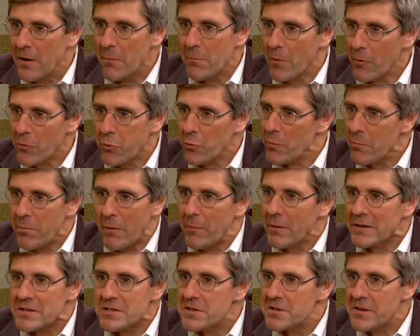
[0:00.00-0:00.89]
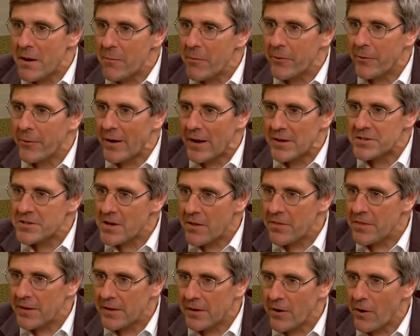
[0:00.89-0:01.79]
both the Republicans and Democrats, I
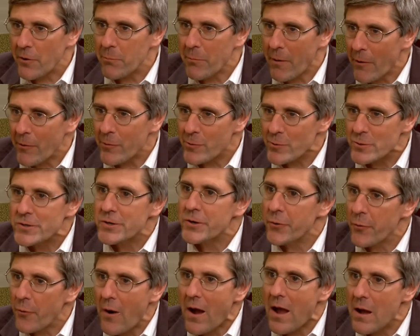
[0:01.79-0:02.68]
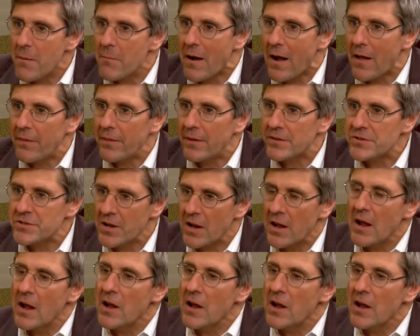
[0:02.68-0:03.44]
think, are partners in crime on this.